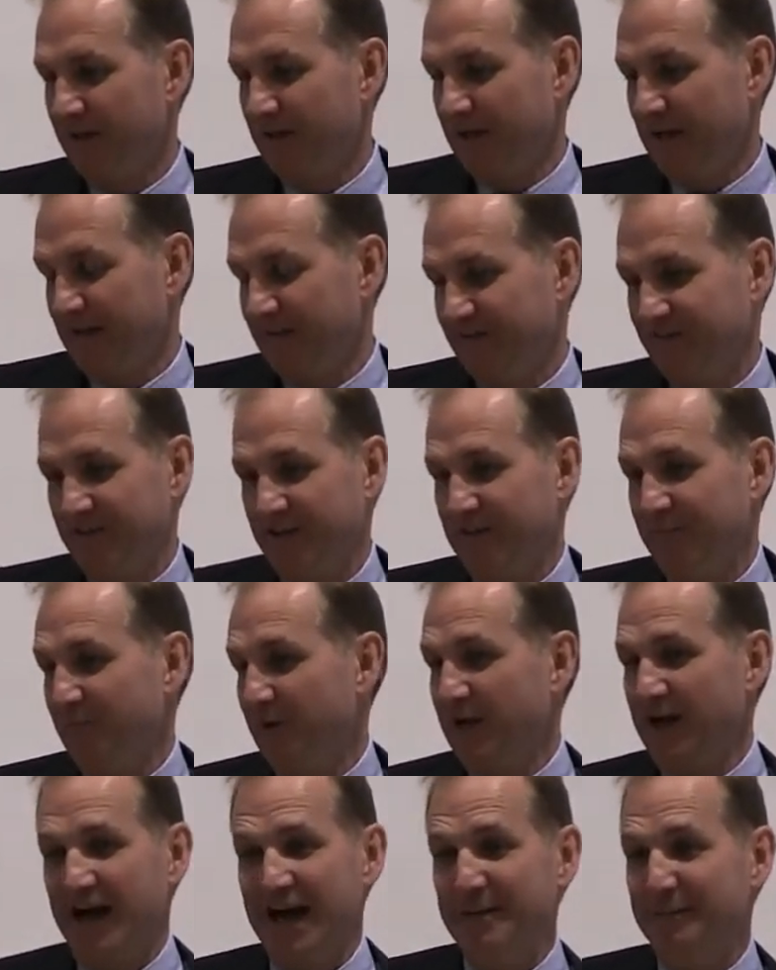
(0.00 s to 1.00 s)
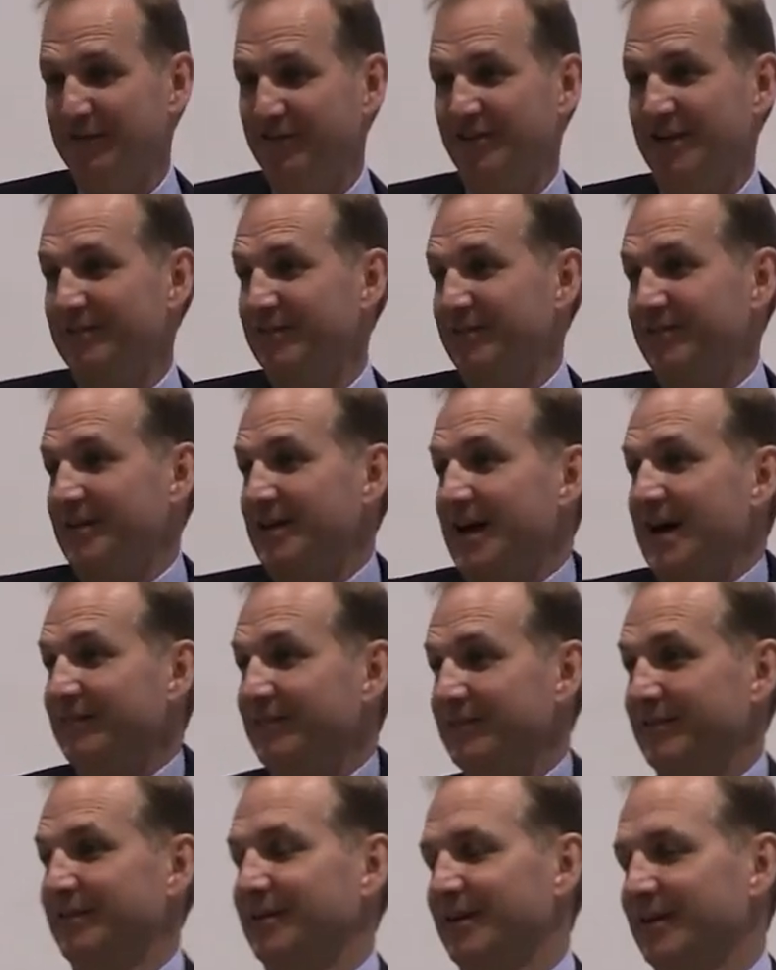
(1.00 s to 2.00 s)
I said, but I'm a Seventh-day
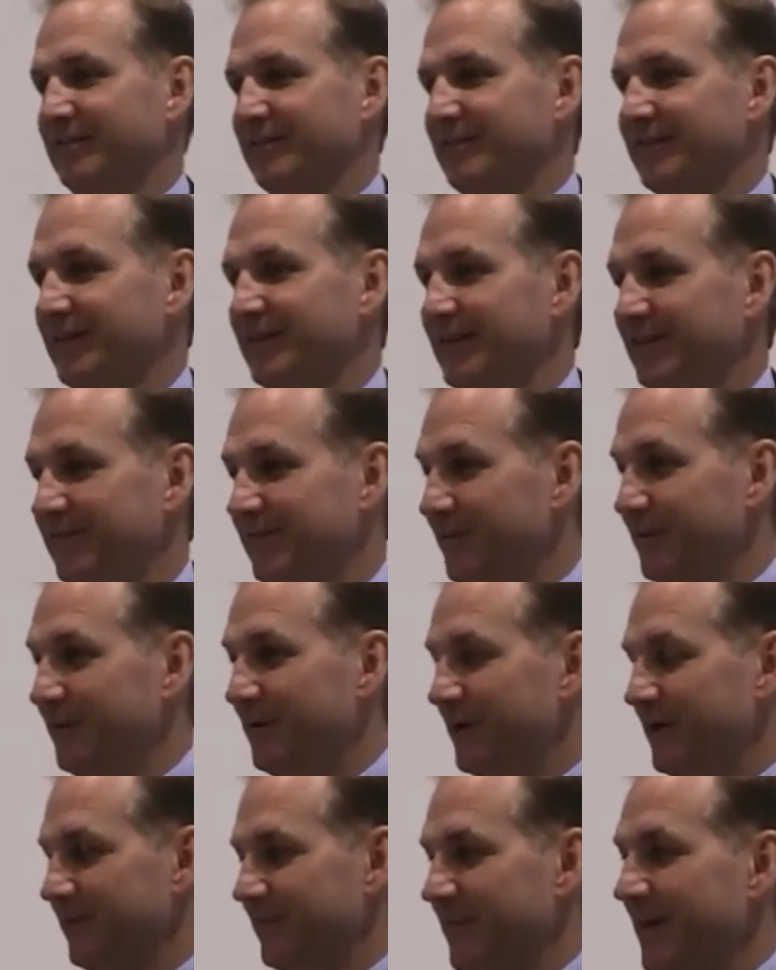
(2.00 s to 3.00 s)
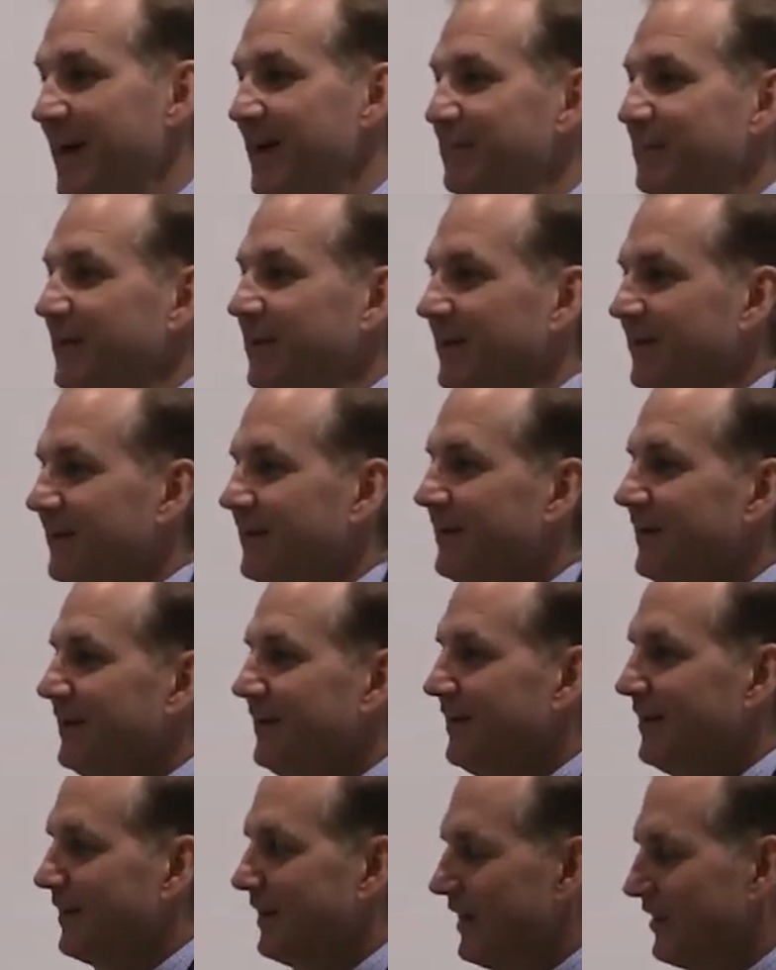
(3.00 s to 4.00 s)
Adventist. And he said, well, what does that mean?
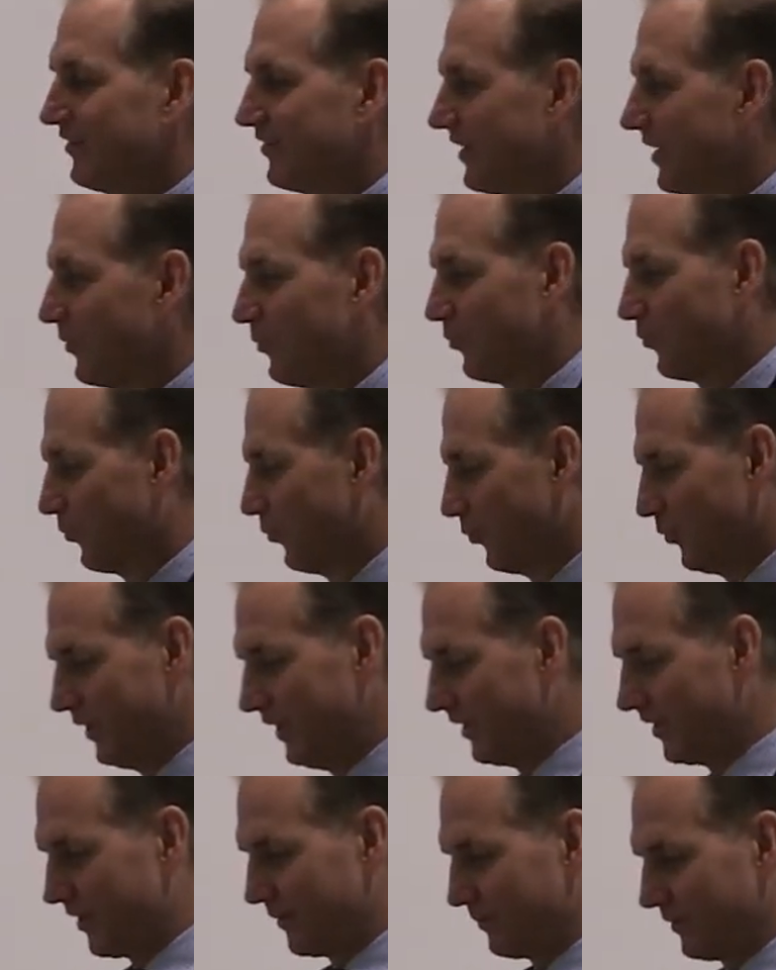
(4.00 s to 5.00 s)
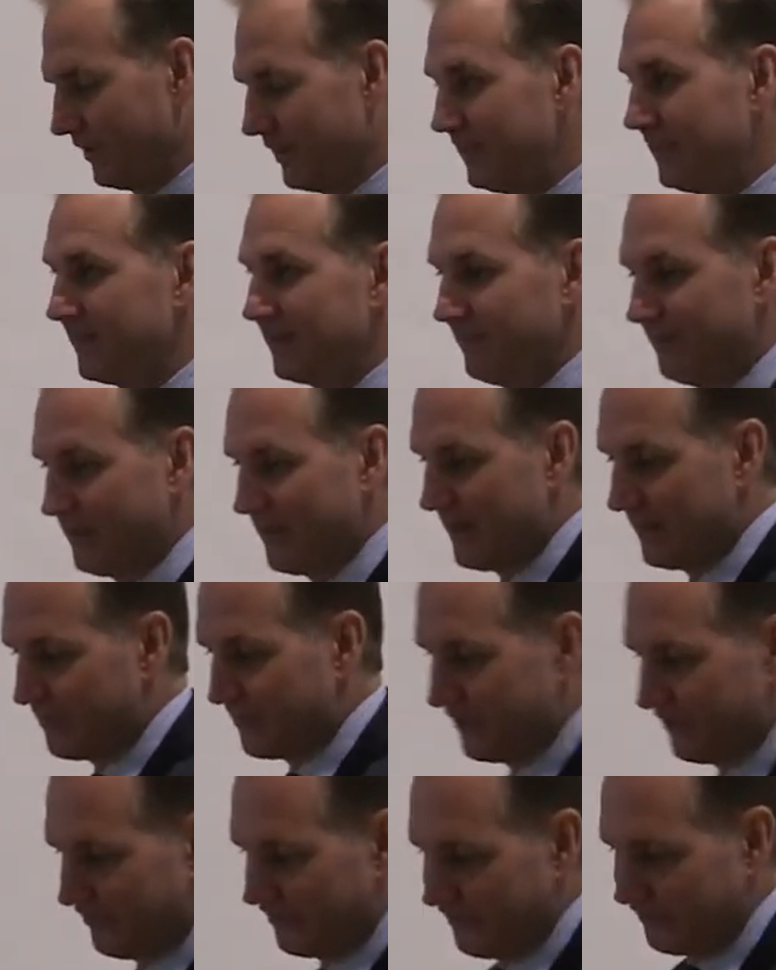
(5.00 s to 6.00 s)
And I said, we don't believe that
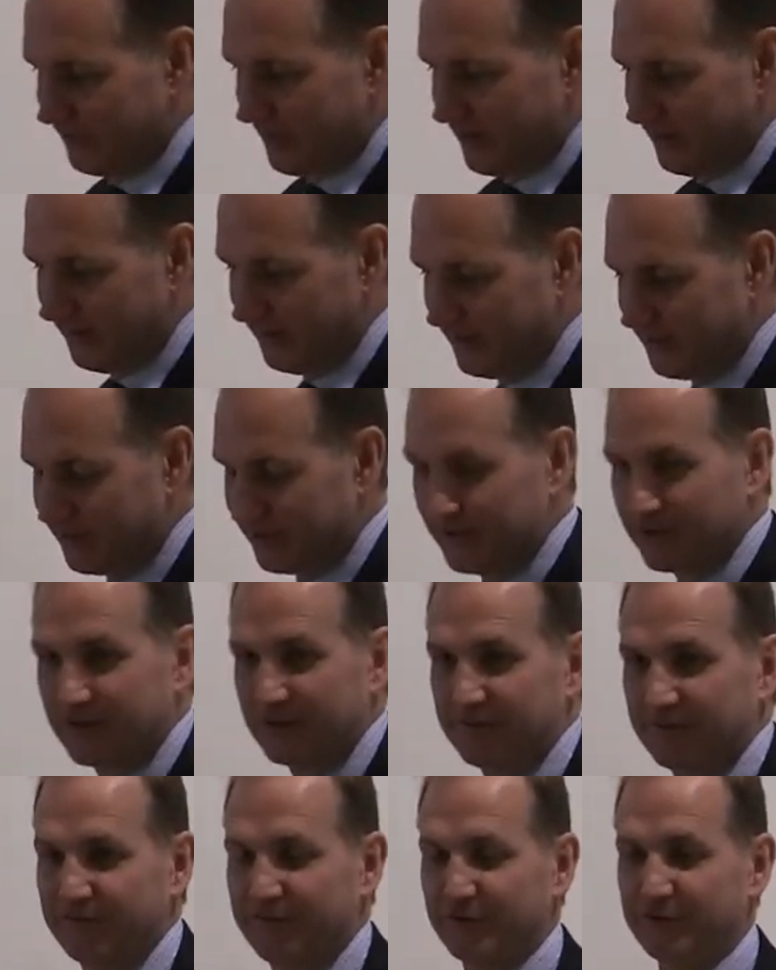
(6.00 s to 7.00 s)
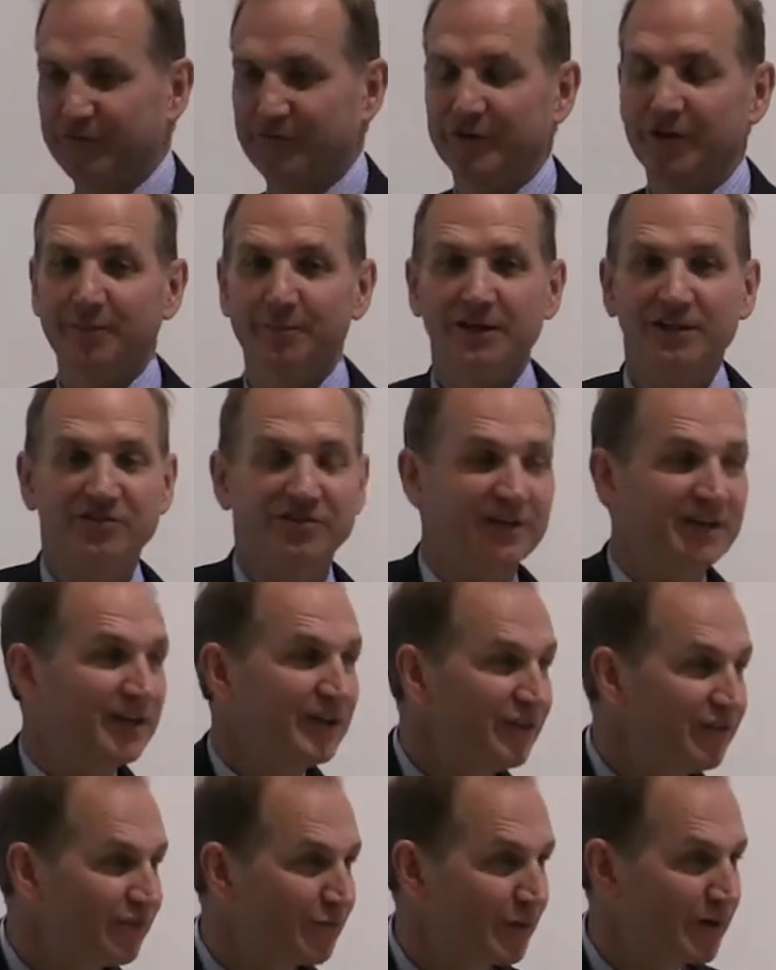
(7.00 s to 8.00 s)
this is a literal fulfillment to
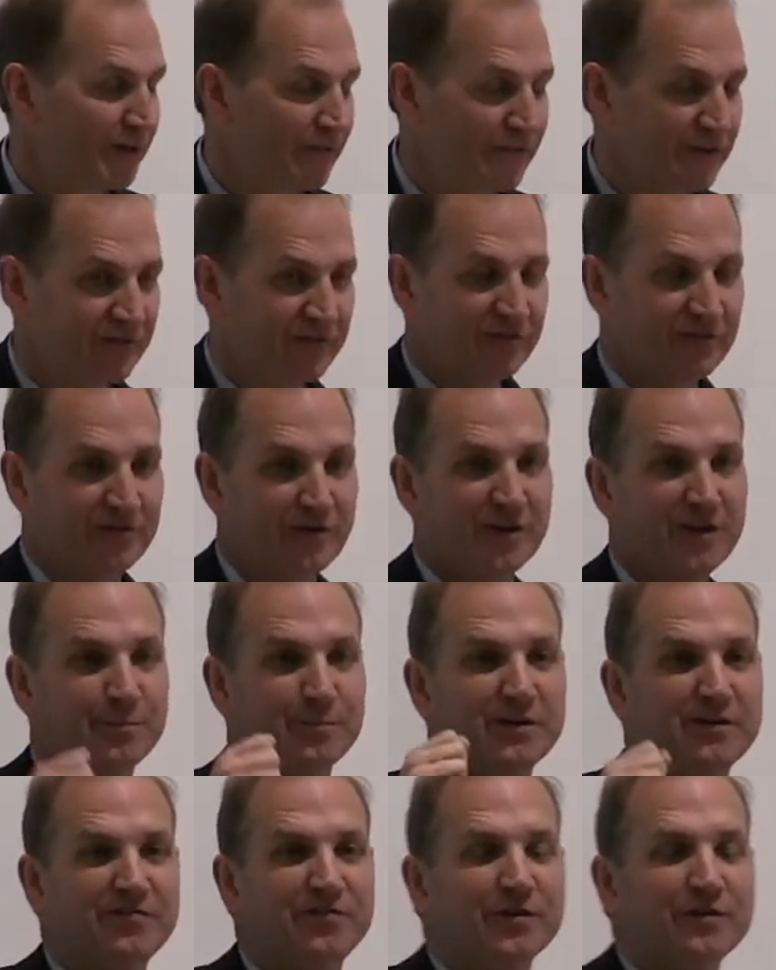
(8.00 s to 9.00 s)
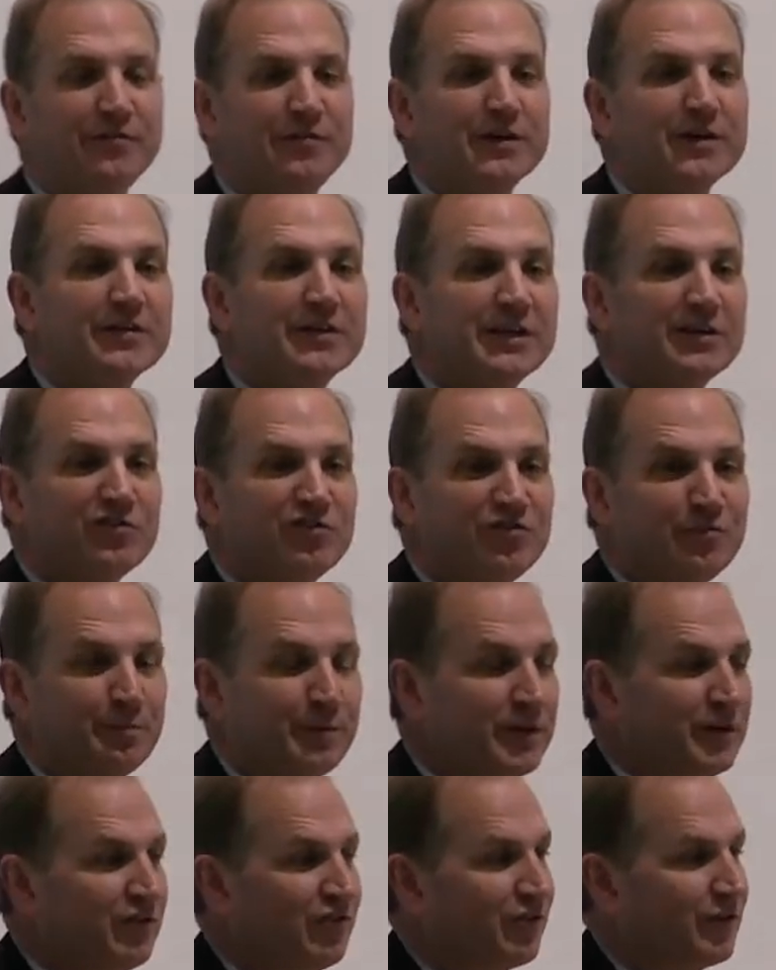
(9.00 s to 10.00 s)
Israel. This is going to be fulfilled in
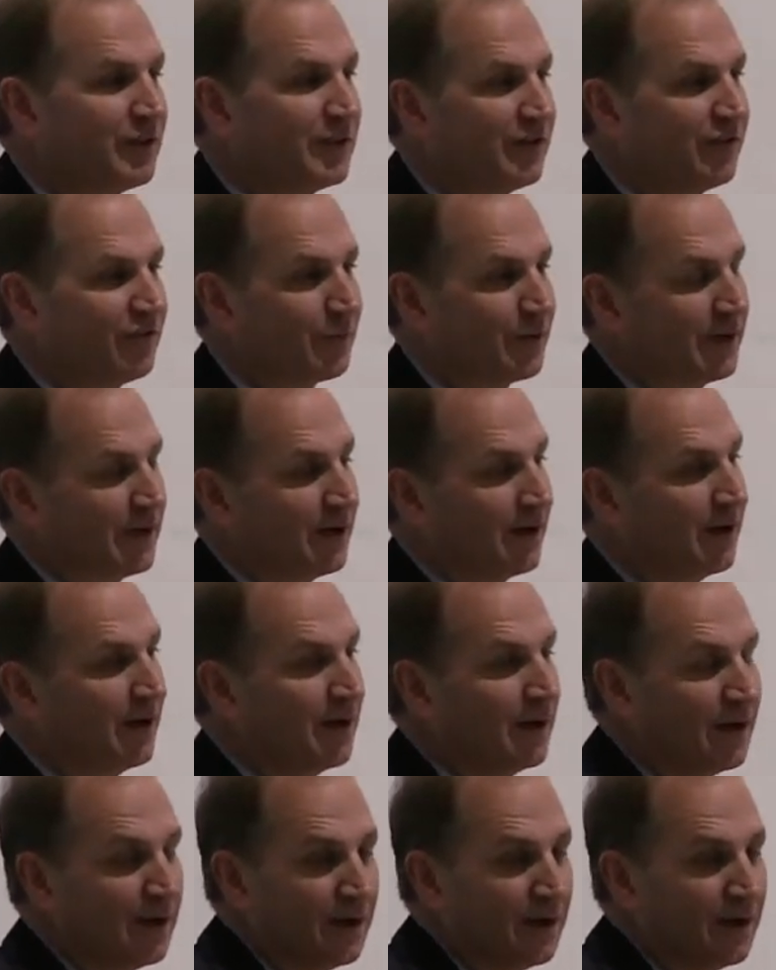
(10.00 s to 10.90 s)
spiritual Israel.